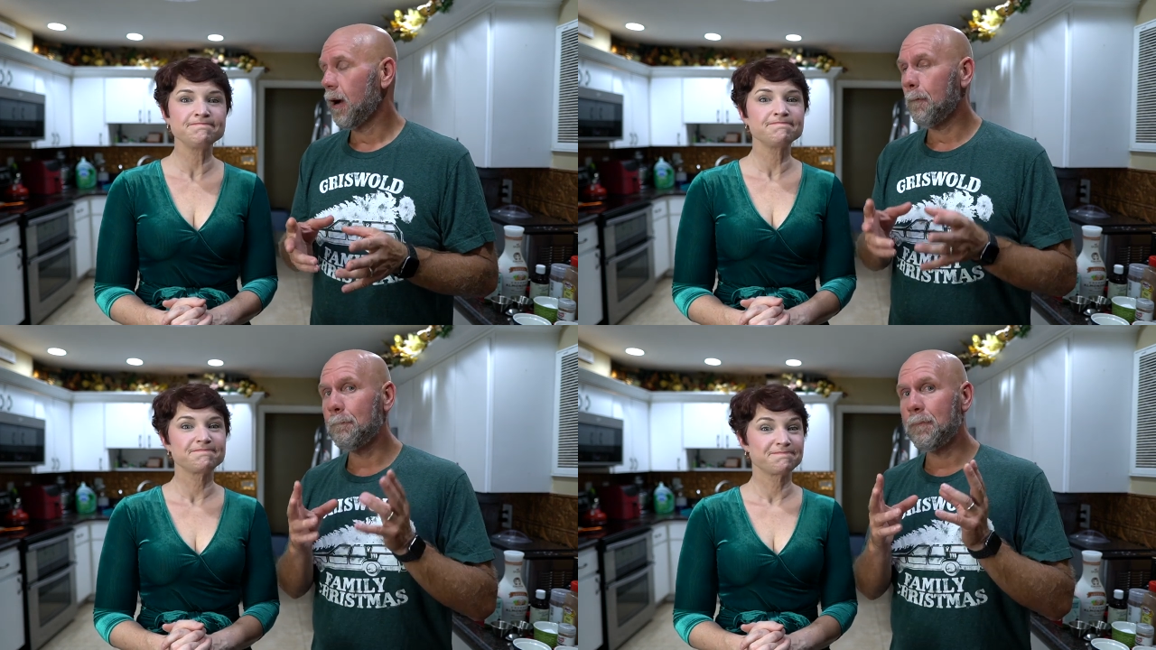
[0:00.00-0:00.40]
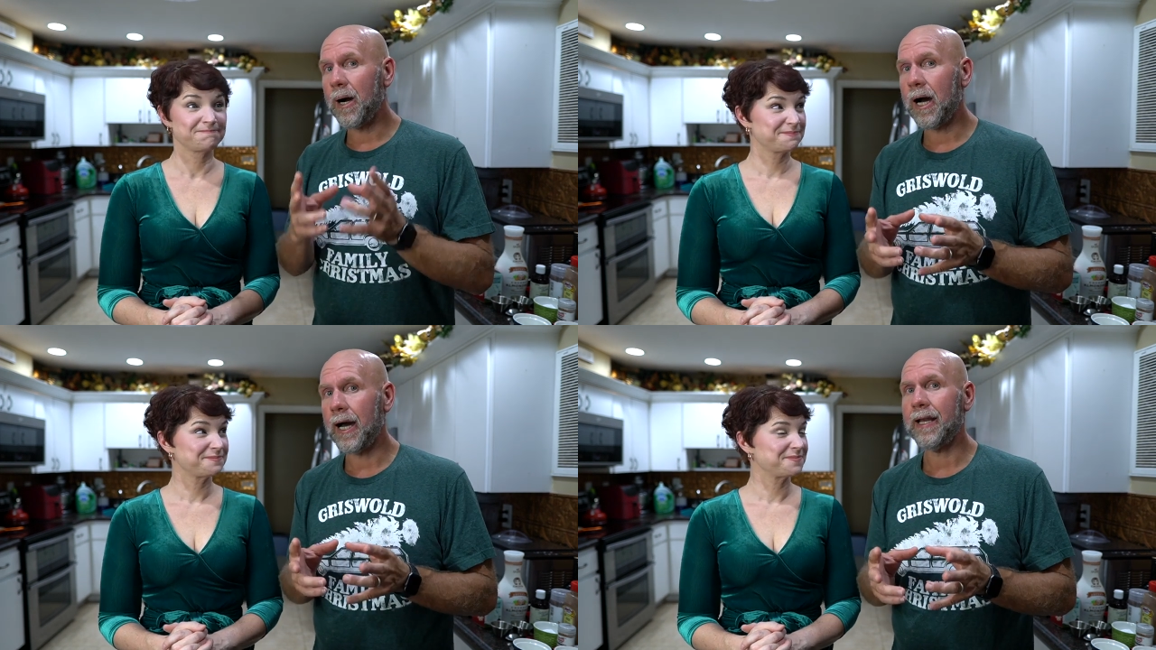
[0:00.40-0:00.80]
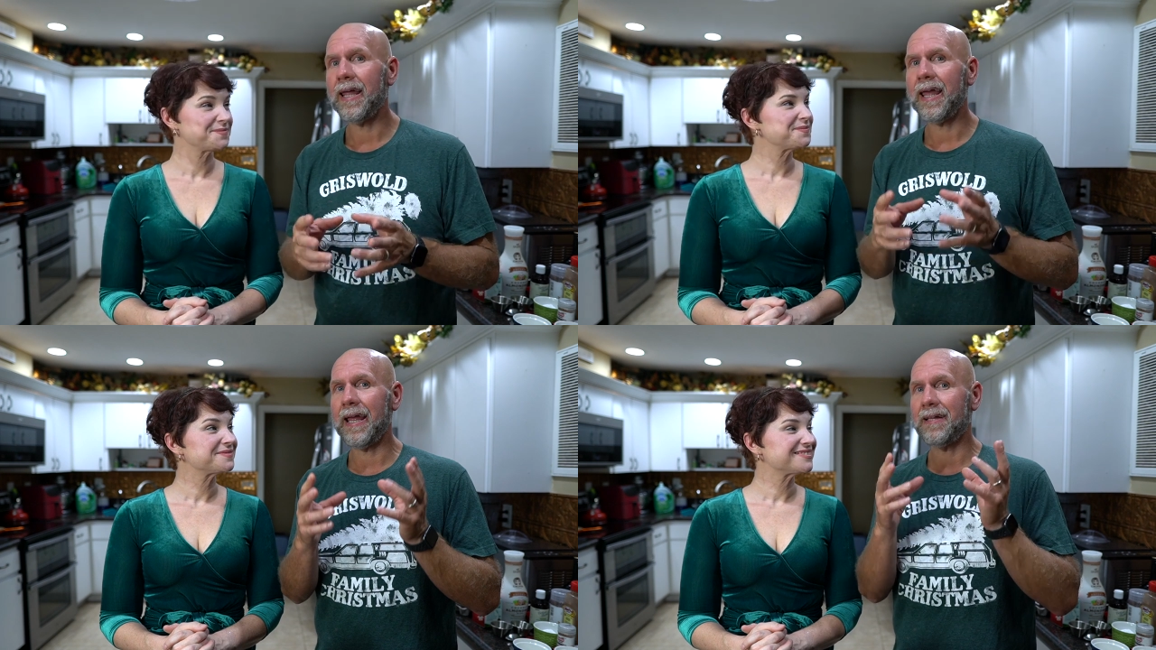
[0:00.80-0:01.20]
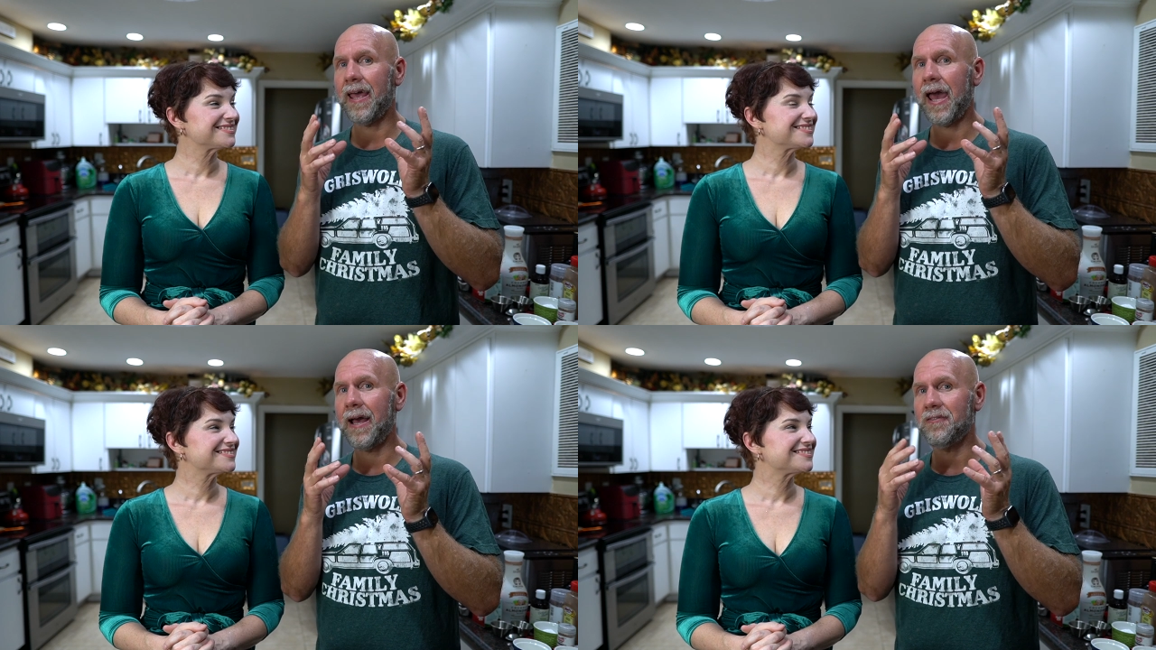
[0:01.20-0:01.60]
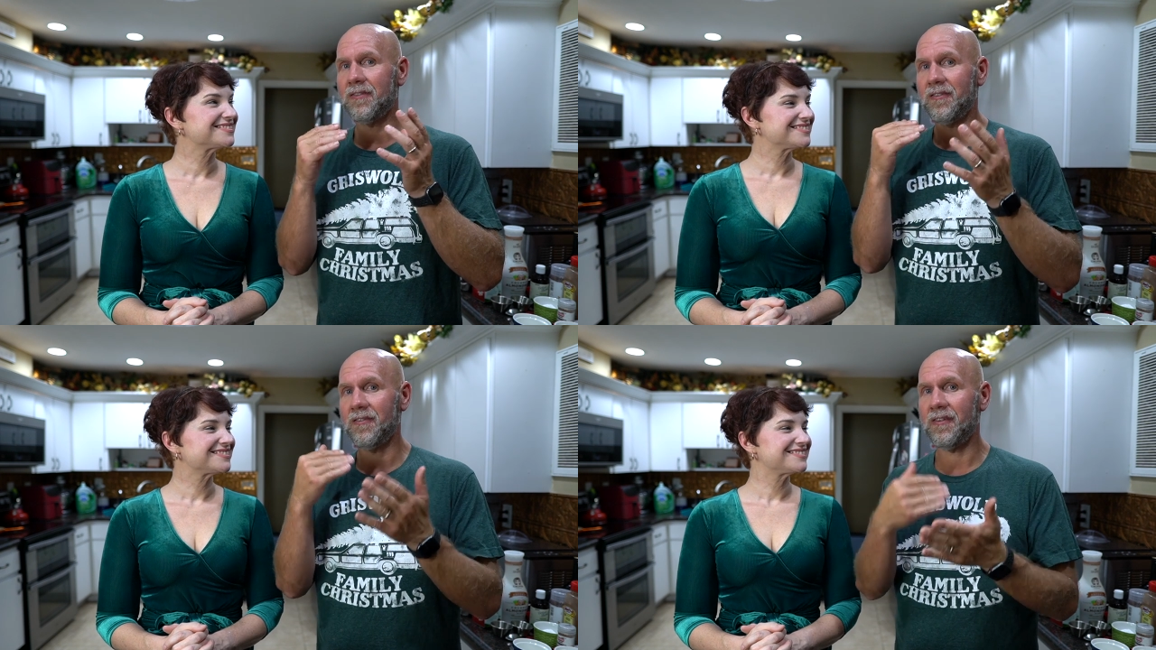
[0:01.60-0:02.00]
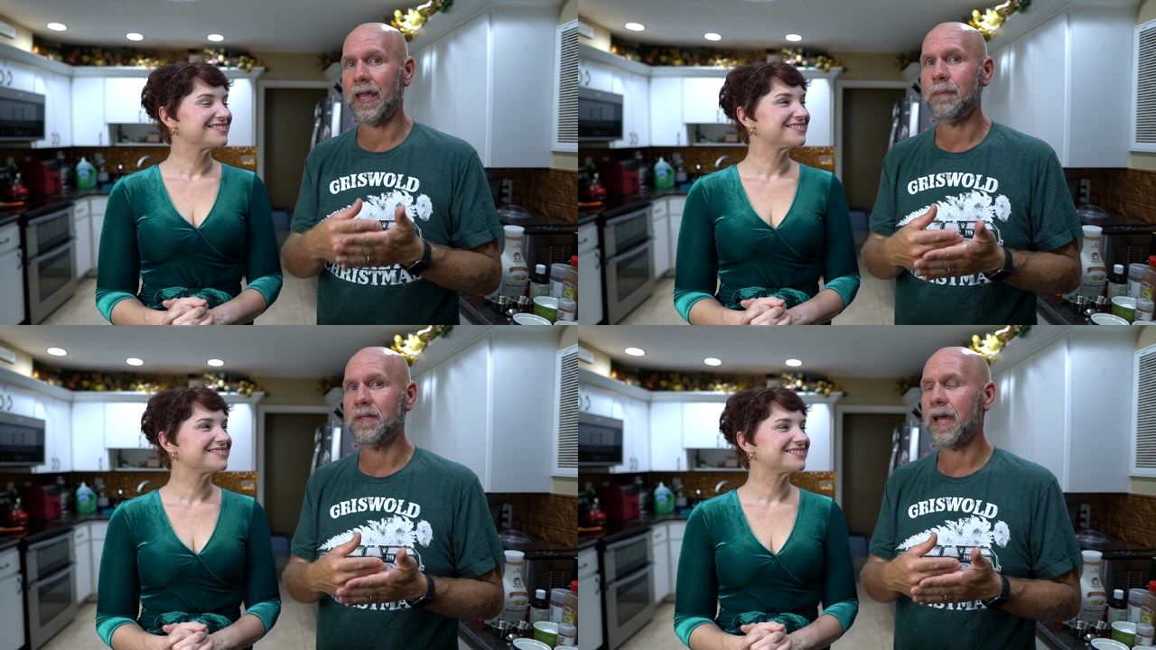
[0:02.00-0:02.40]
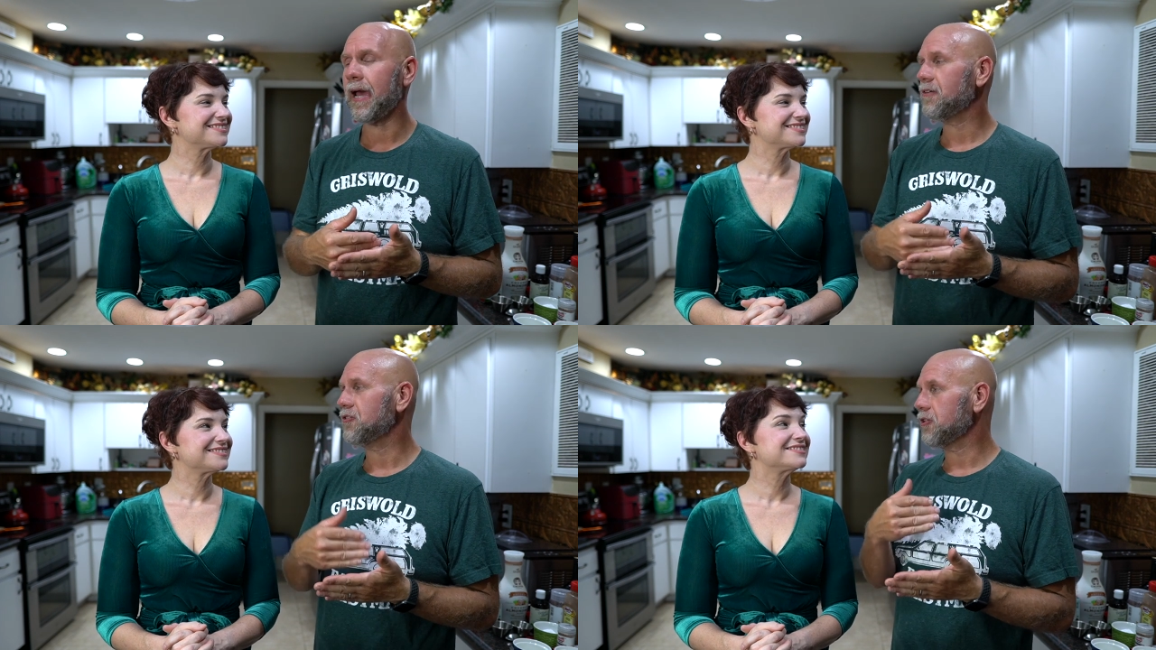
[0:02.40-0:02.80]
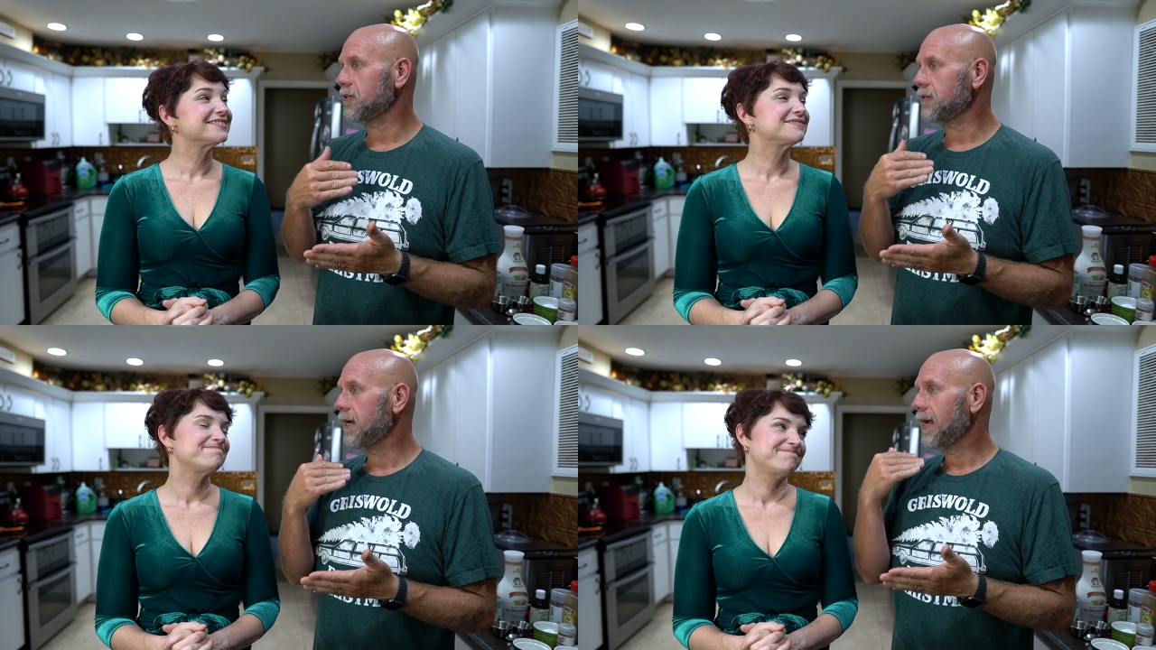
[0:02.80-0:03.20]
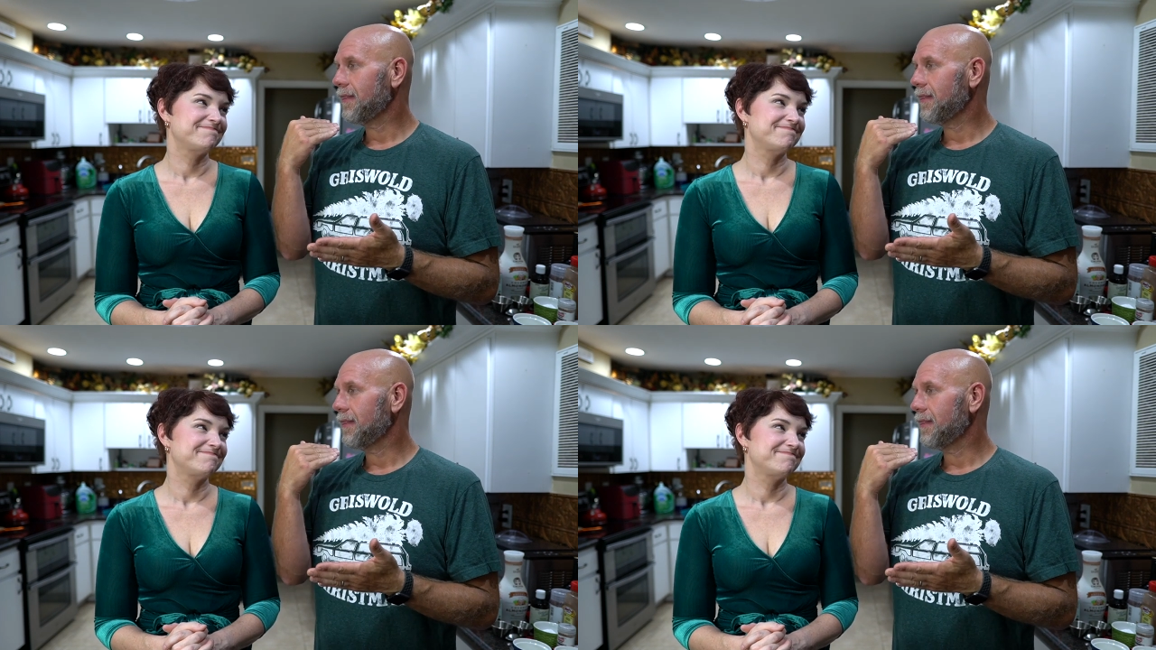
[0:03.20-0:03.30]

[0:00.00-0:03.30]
Speaker 1: but it has the same texture